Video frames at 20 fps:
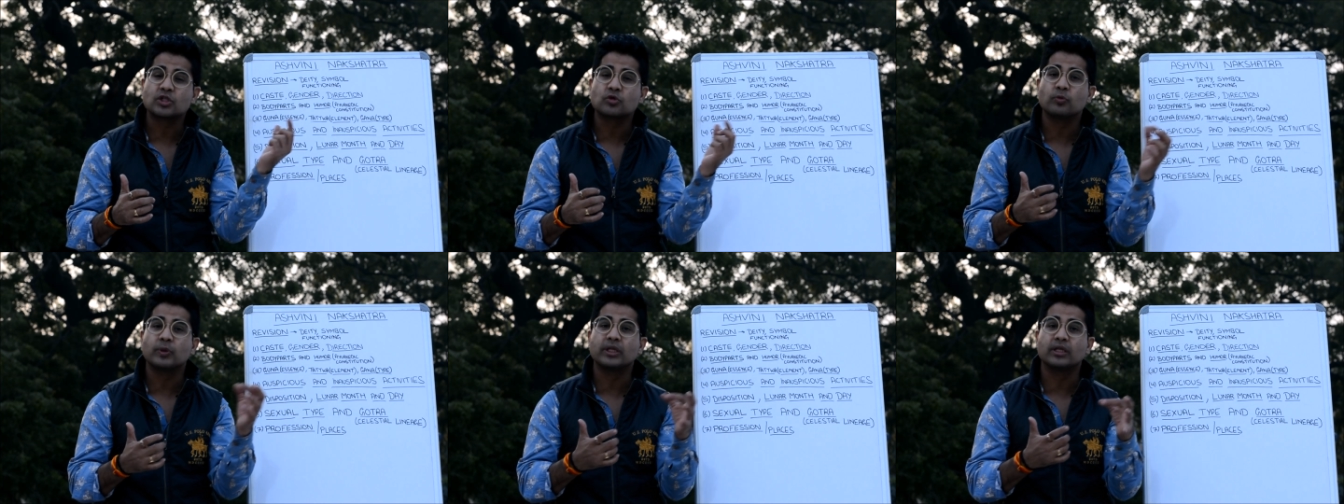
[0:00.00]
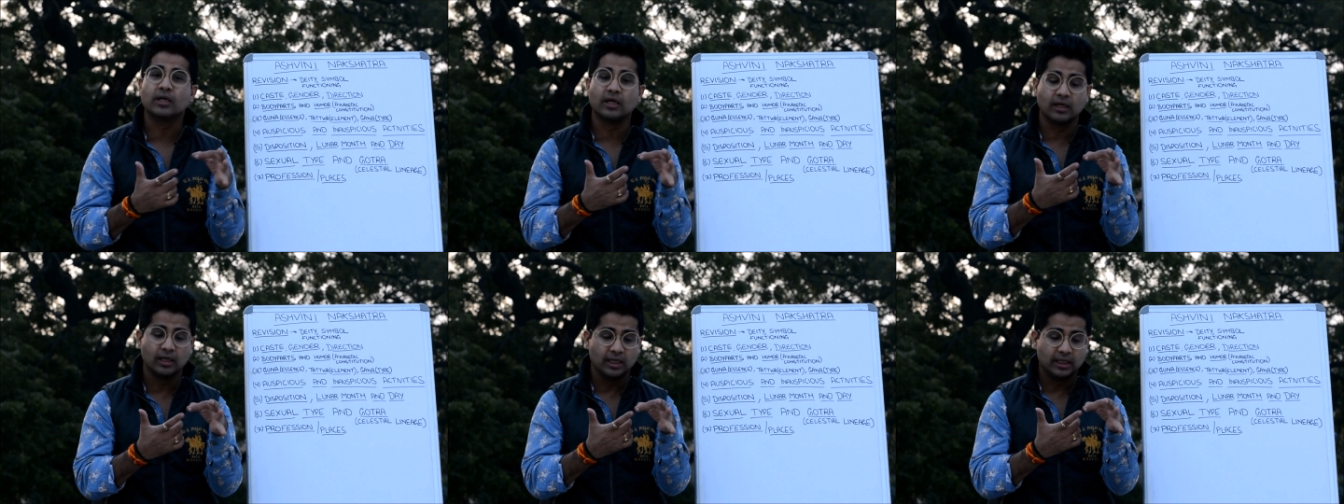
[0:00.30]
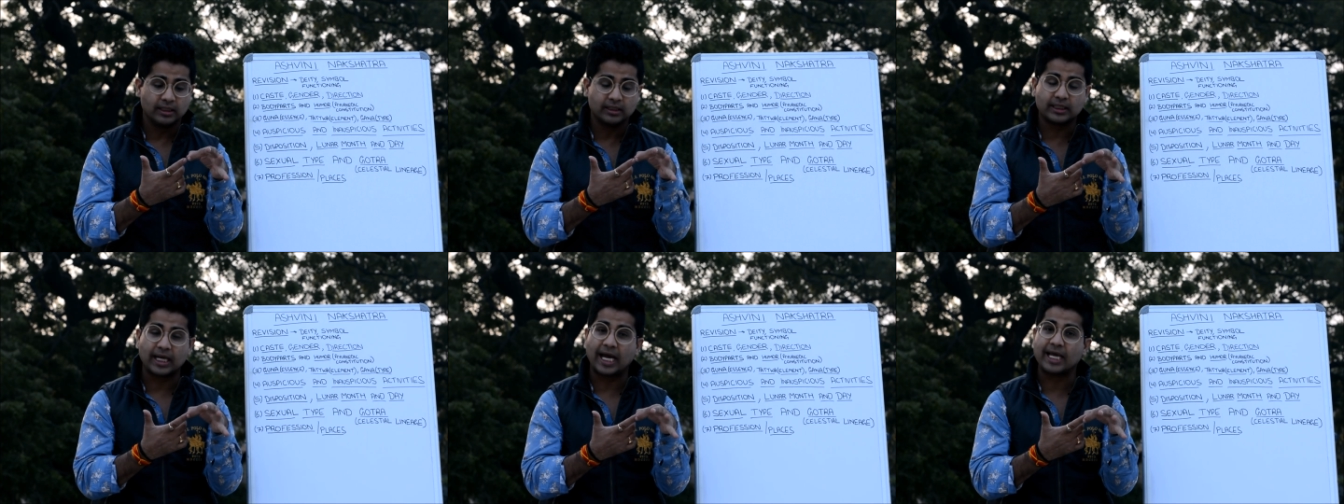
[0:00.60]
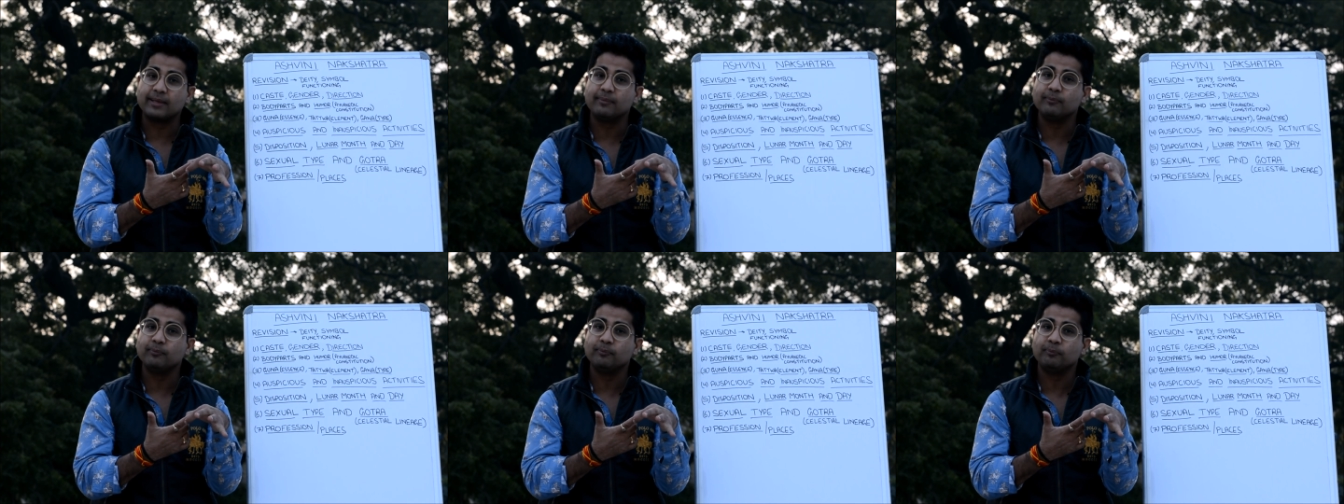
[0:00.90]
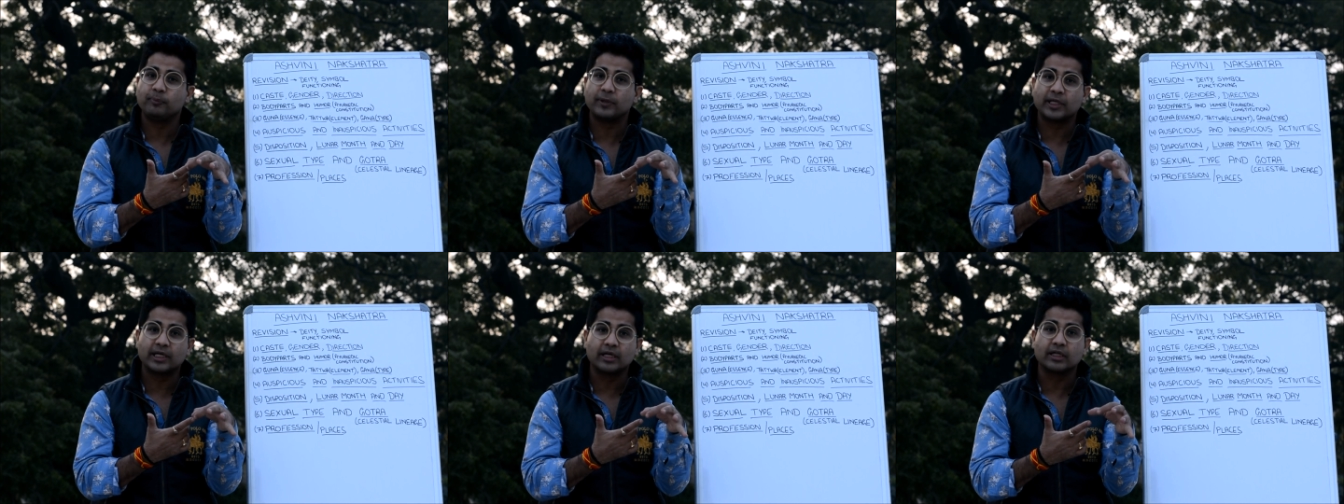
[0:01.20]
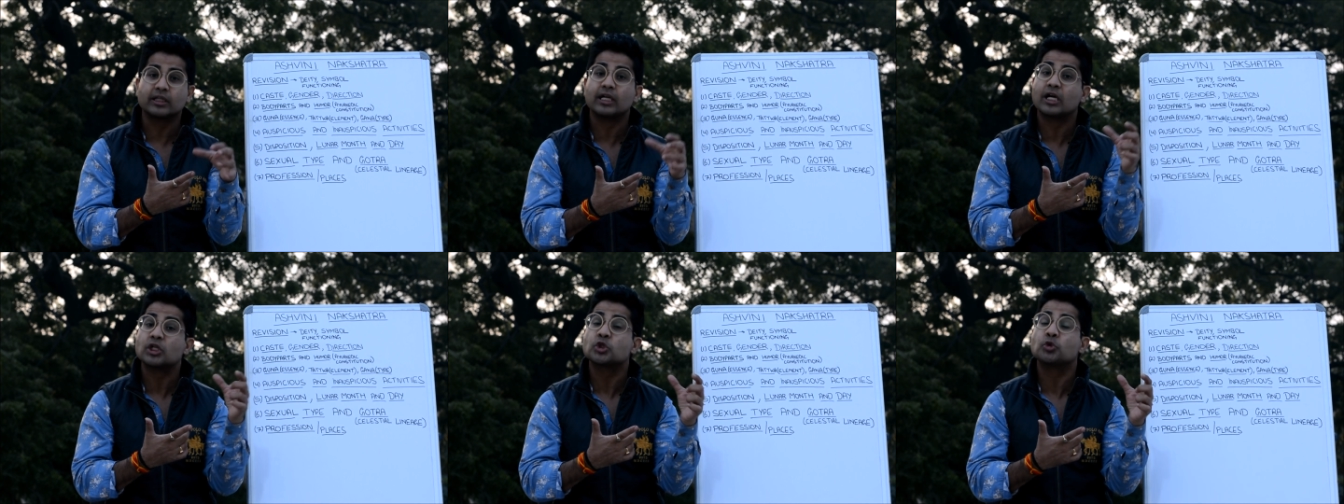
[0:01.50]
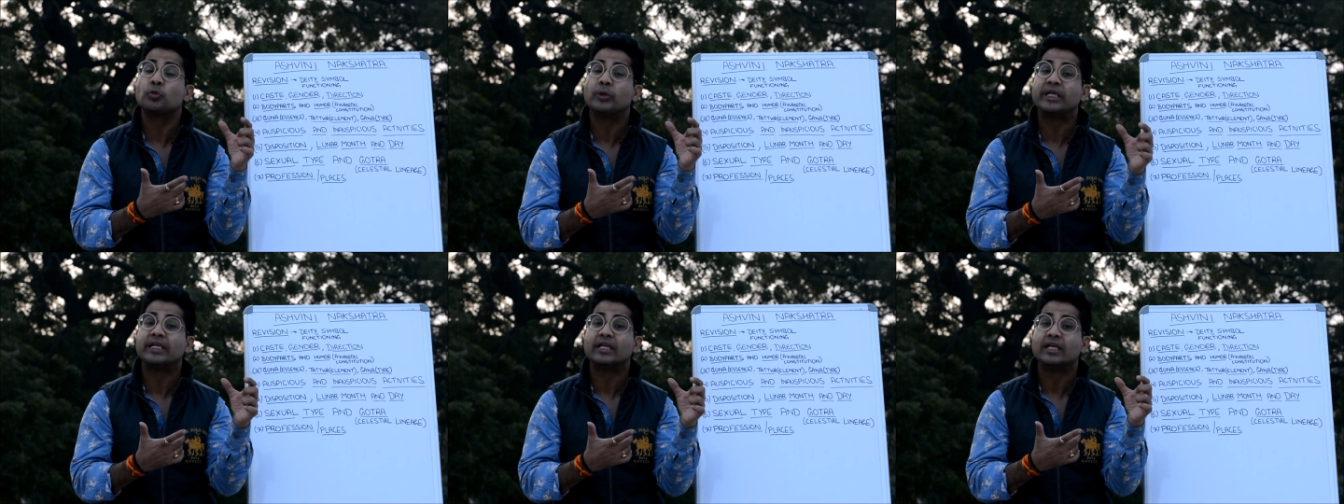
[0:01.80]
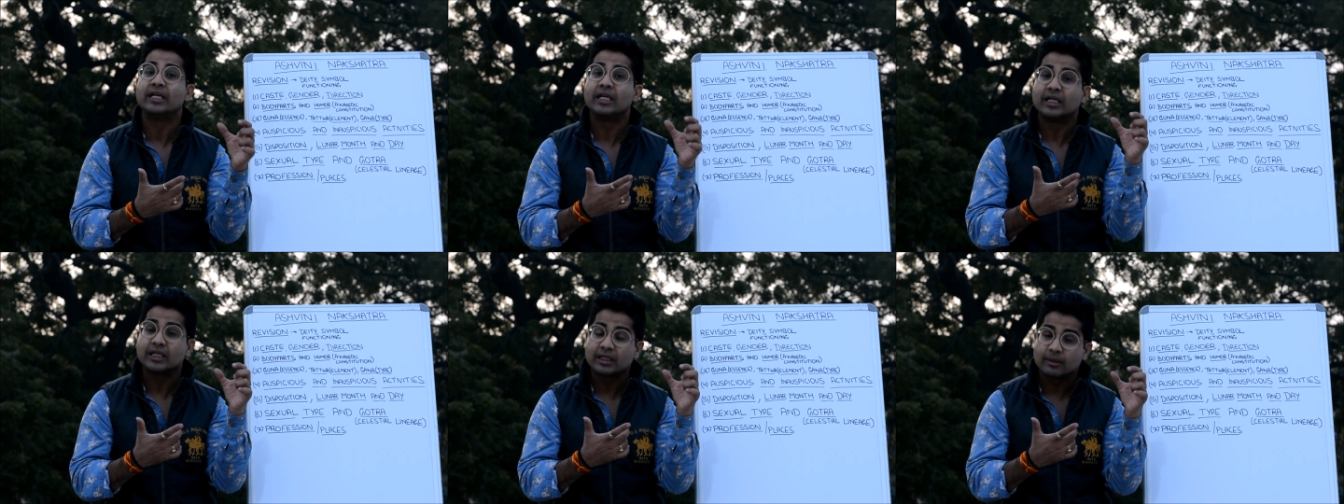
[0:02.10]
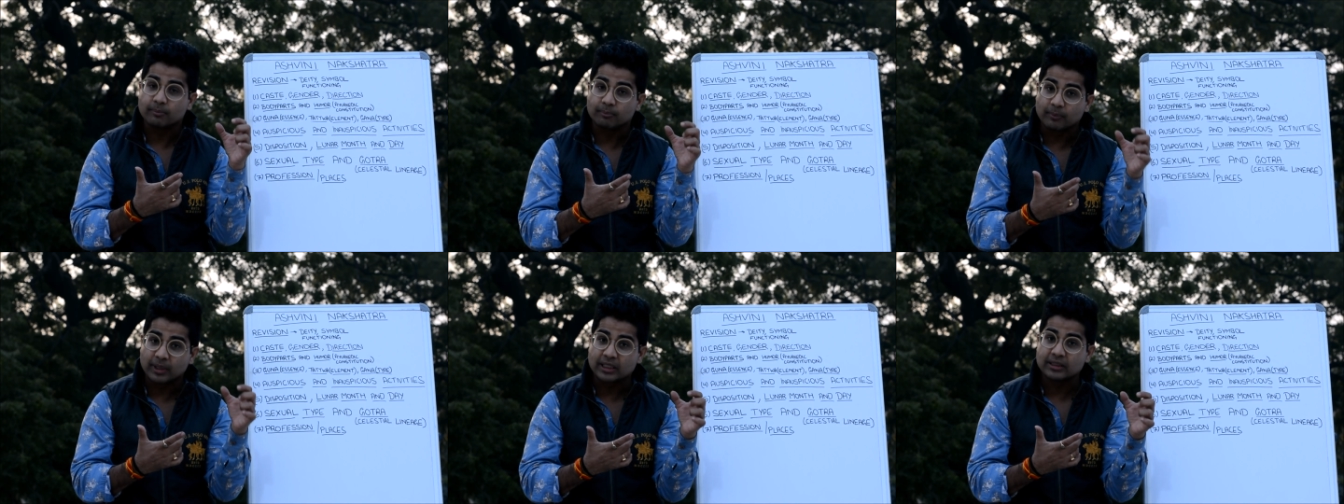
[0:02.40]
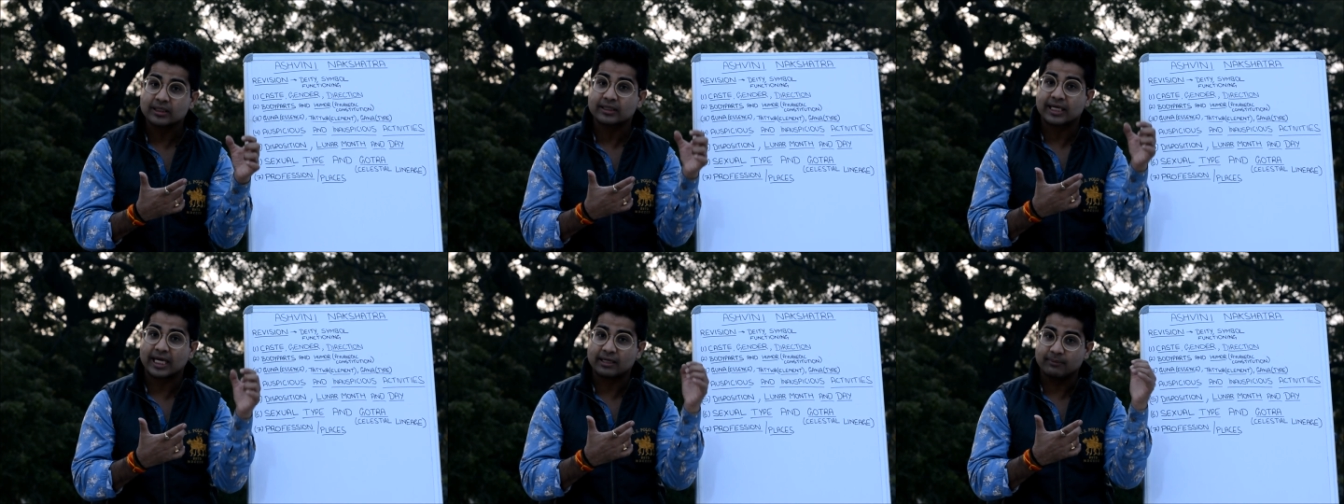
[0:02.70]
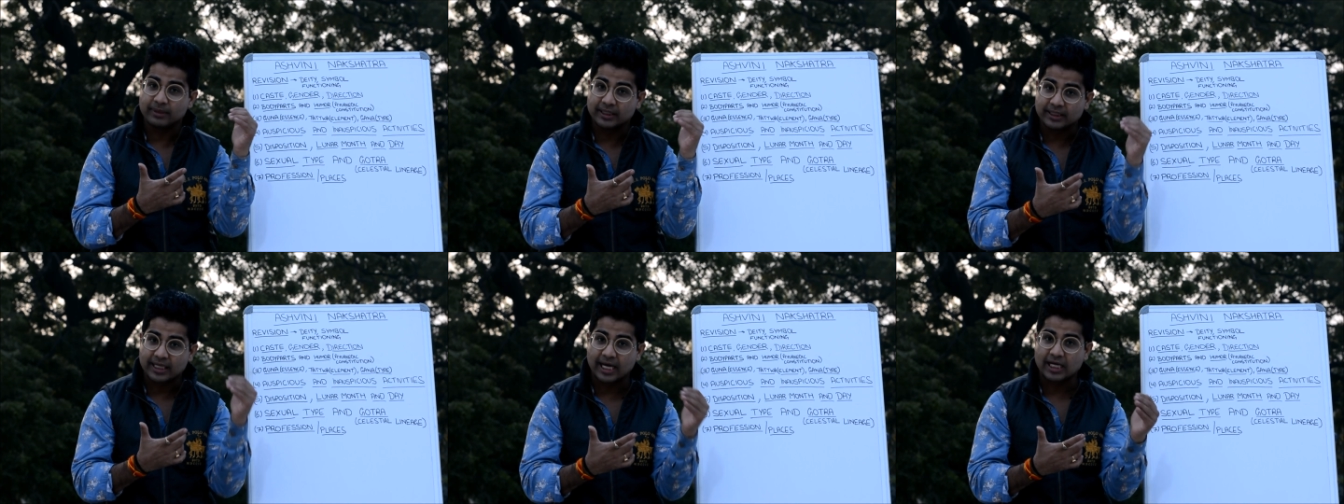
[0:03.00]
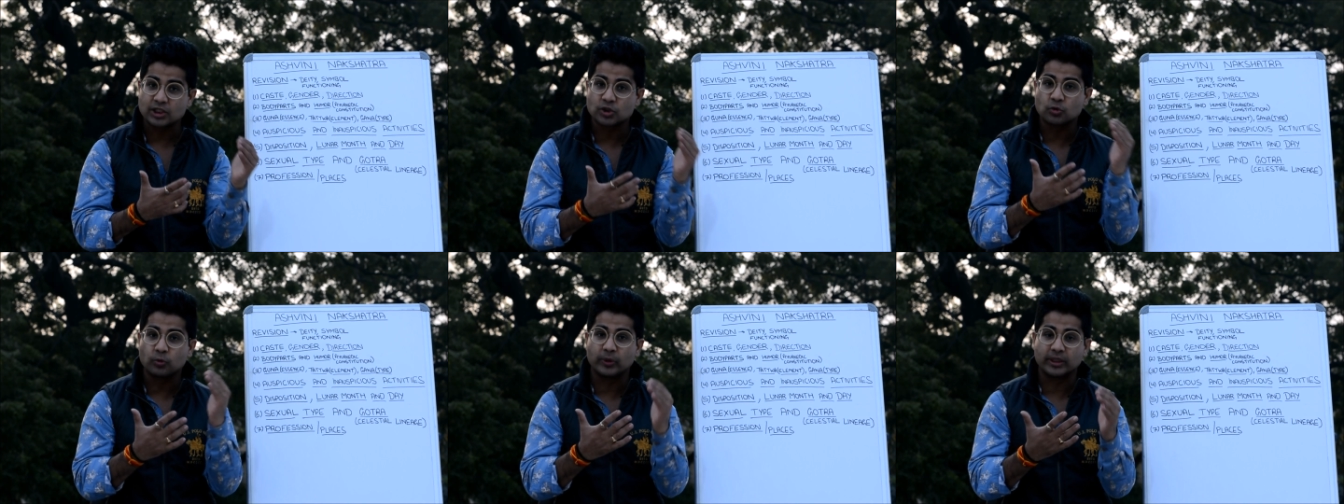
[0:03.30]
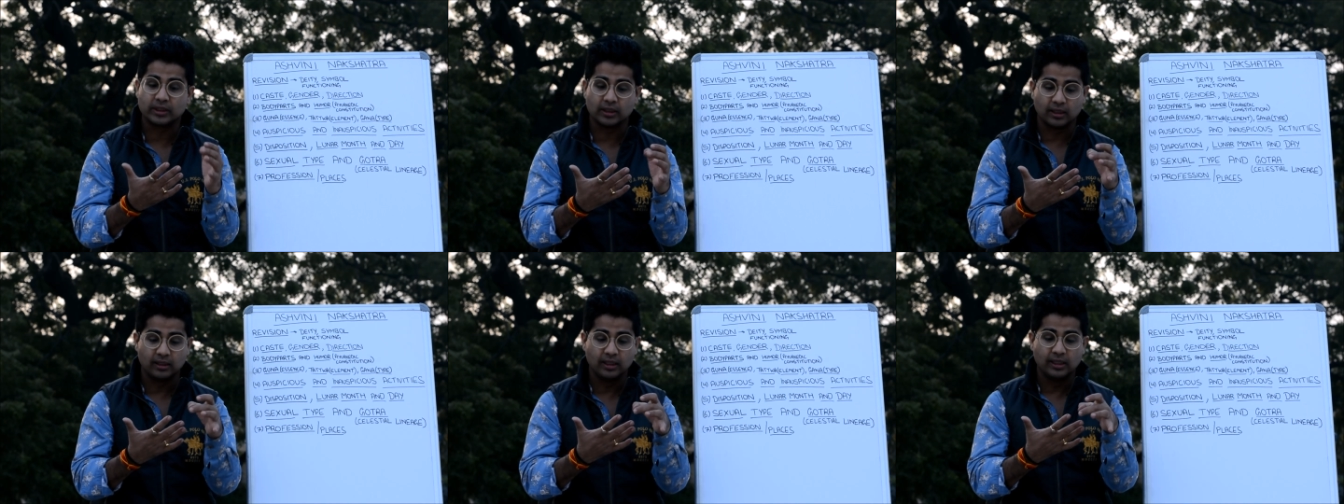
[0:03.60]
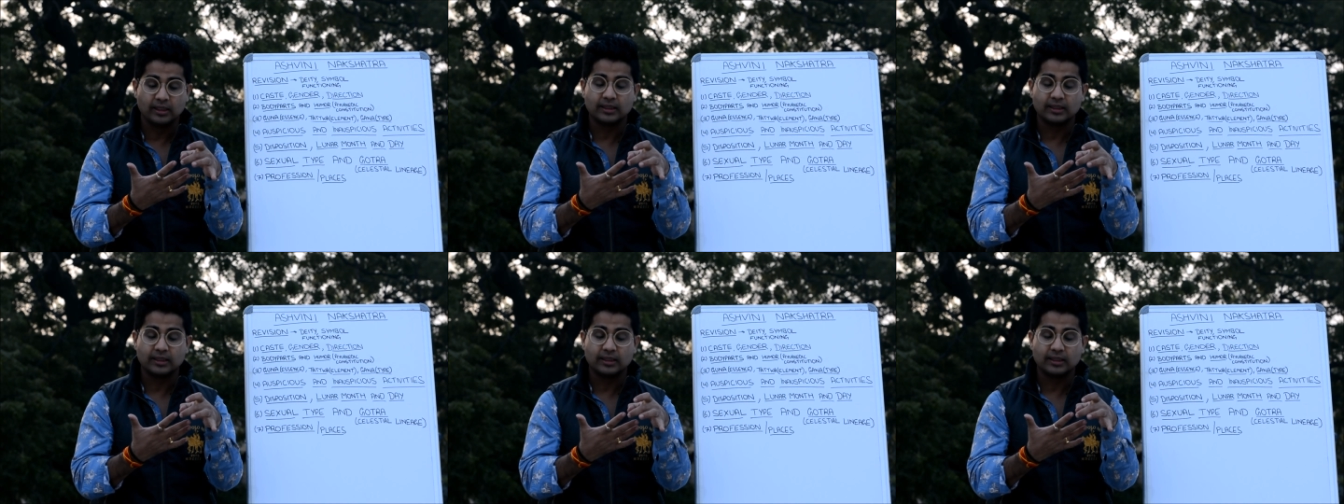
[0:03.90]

with the time period, the Ashwin month can be attached with the